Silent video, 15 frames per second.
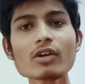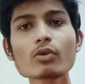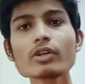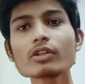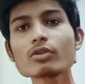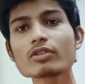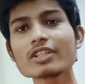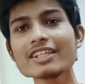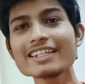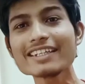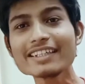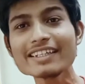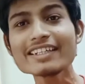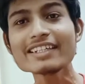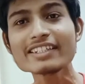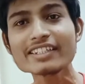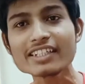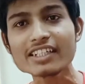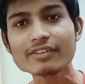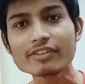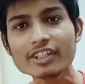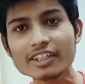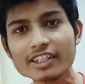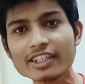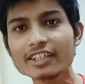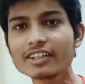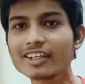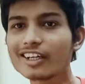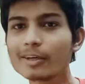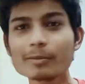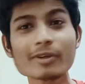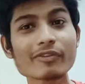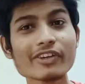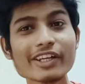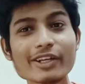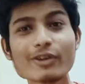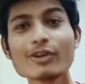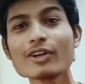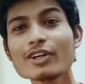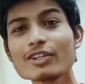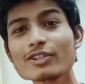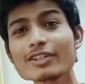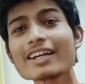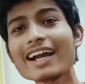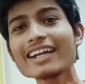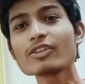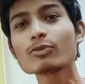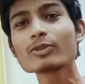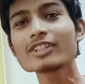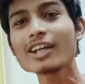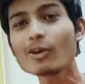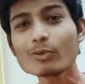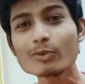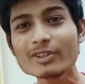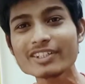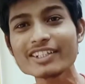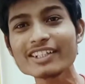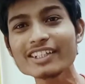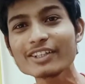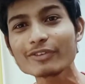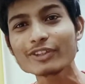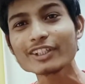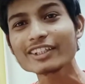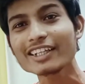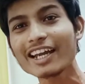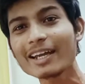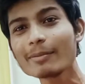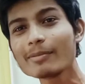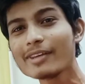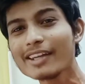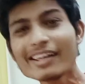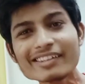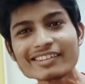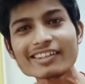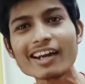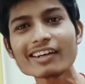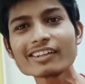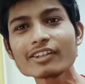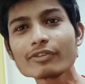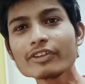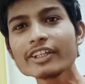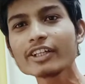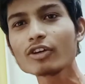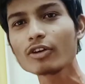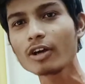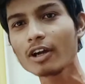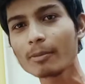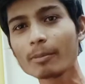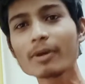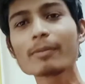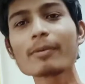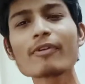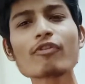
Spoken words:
We are going to see each and everything in the coming video. So guys, without wasting any further time, let's start this video.